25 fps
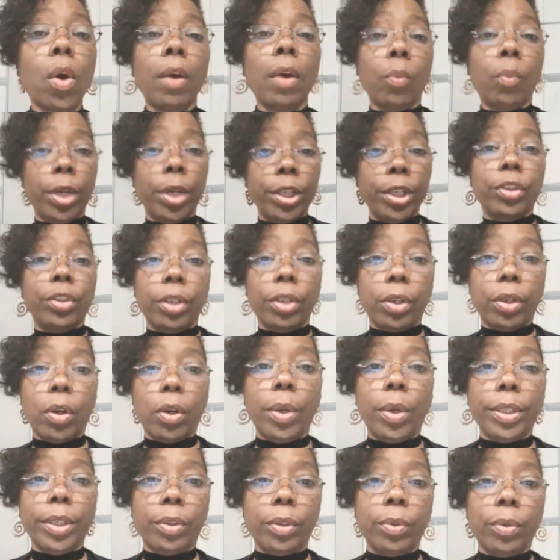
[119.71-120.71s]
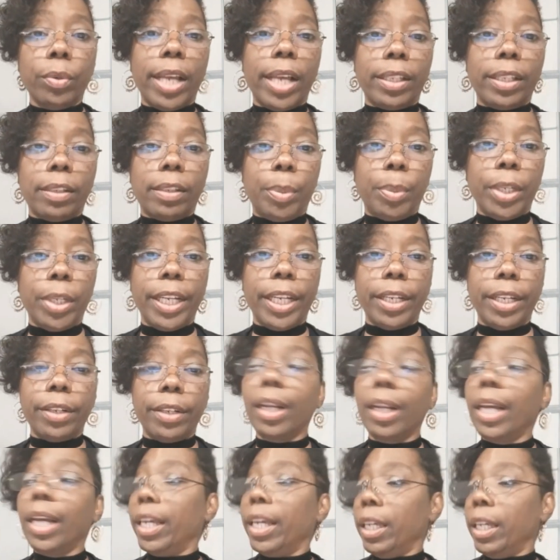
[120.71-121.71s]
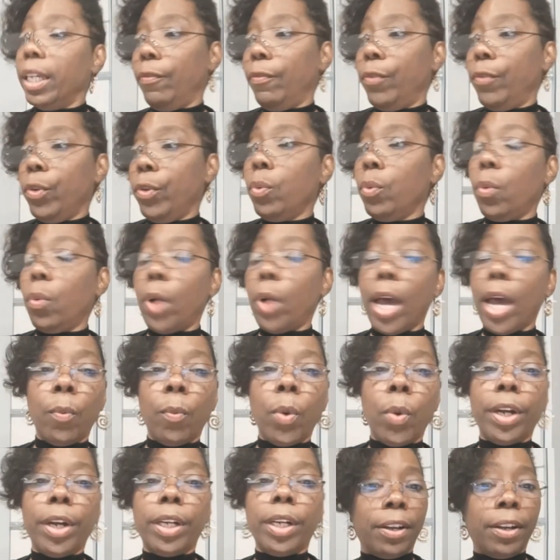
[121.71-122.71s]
what you're going through as a player? If you wanted